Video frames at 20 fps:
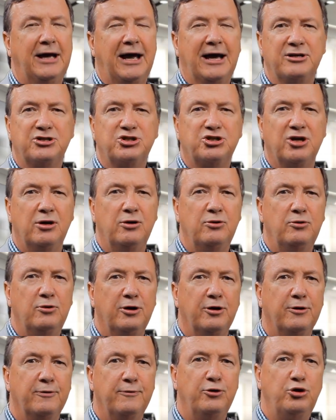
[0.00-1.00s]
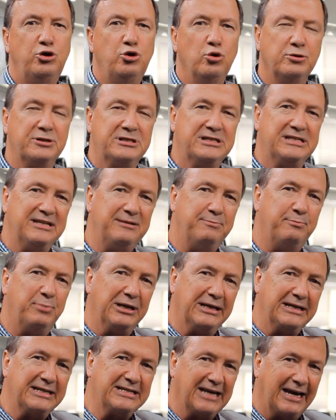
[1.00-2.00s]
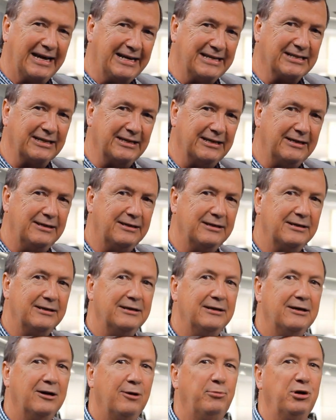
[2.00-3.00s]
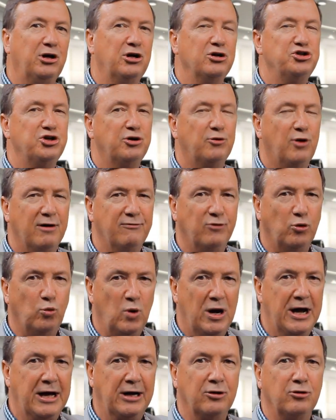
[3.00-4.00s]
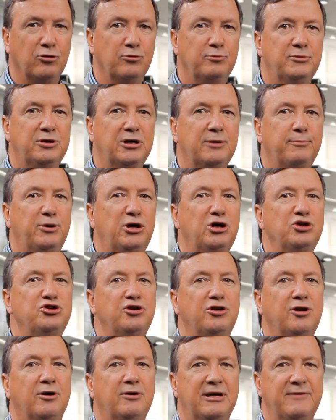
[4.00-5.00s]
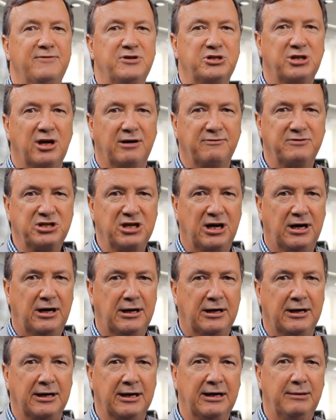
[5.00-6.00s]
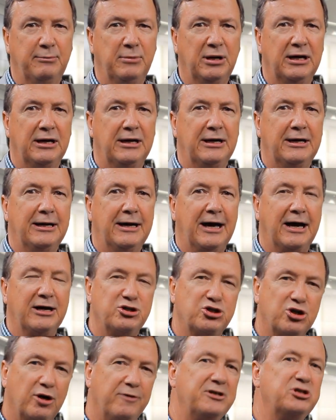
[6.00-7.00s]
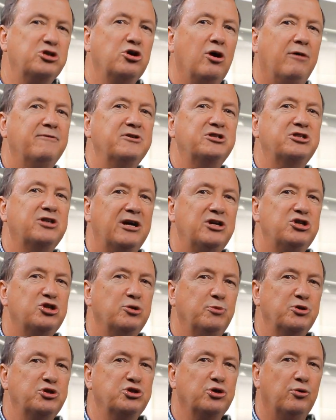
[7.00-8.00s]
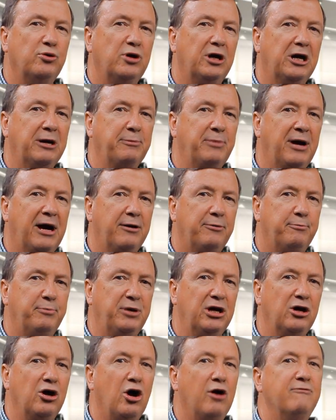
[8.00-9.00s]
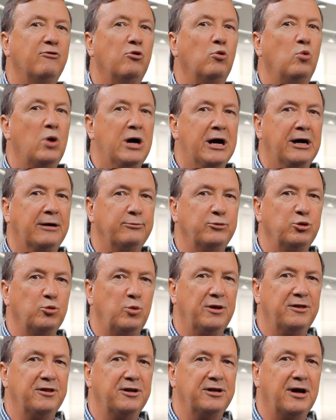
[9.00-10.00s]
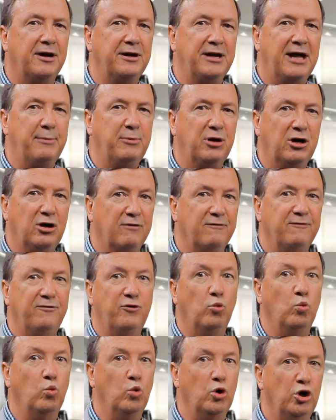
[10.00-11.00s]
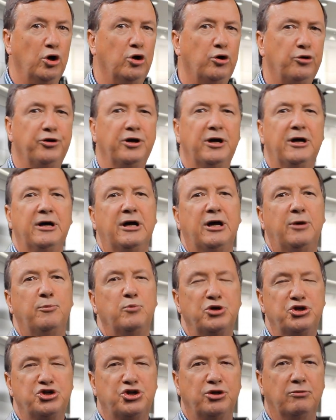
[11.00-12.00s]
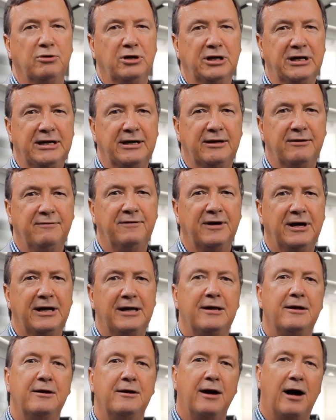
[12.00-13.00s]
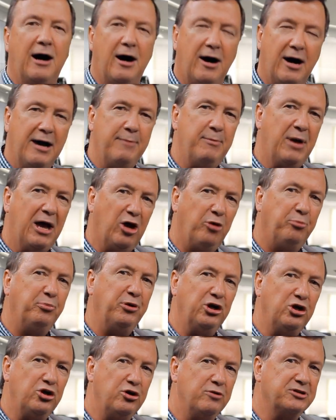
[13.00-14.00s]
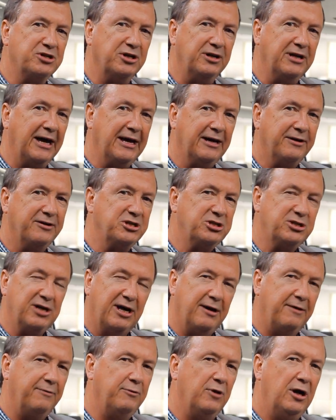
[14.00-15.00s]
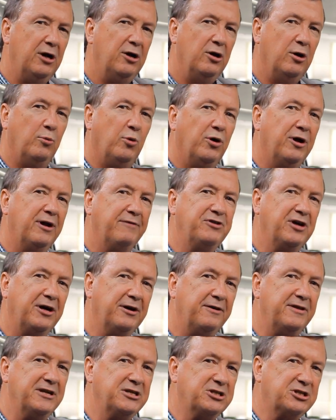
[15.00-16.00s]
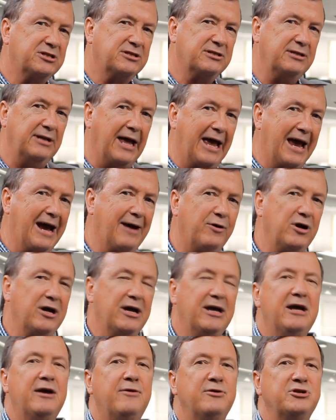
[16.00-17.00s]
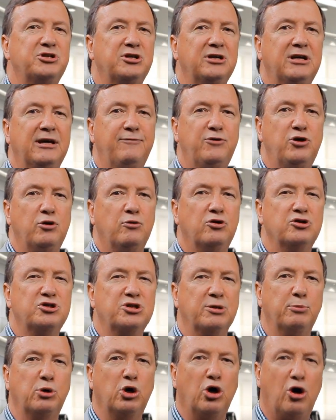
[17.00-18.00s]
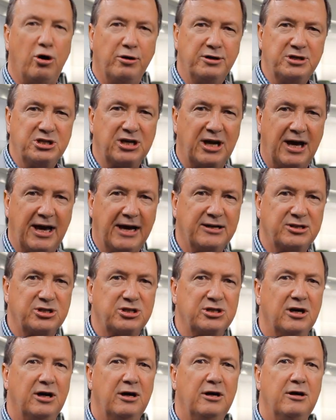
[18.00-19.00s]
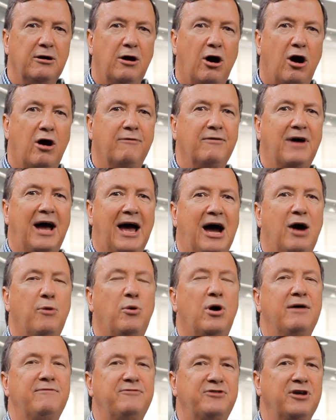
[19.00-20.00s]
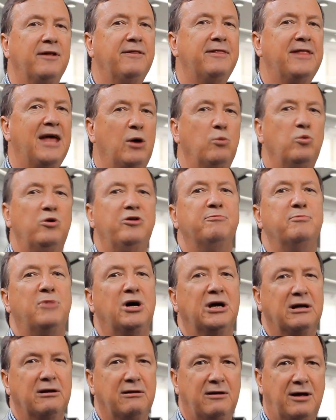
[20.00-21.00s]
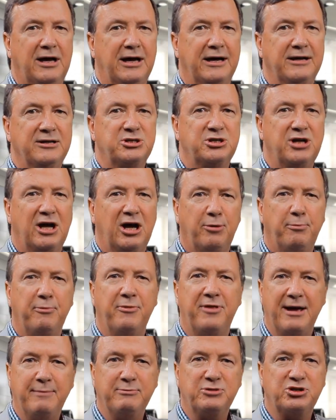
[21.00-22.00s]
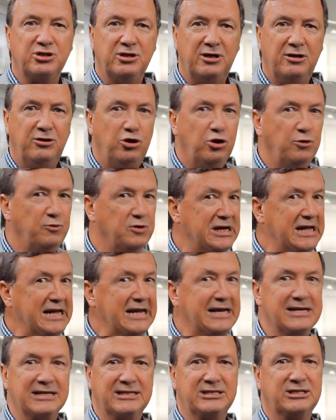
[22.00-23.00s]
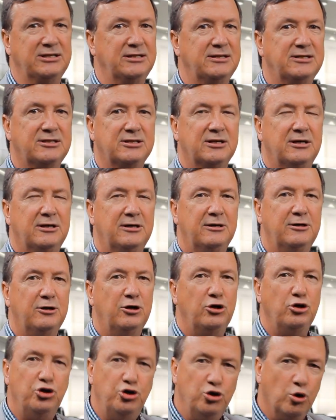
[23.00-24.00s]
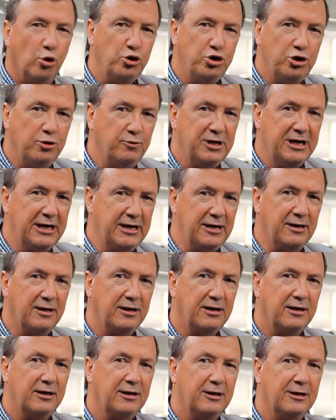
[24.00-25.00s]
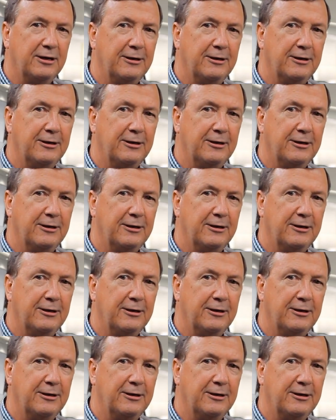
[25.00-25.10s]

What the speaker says: And so you're debilitated because you're overwhelmed, because you don't give yourself time. And so this conversation, we're talking about being overwhelmed with the dynamic of the world in which you live. I'm helping you today understand, and what I've done in this area here is to give you some context of how I've done that with my clients to help them see uniquenesses. You're unique.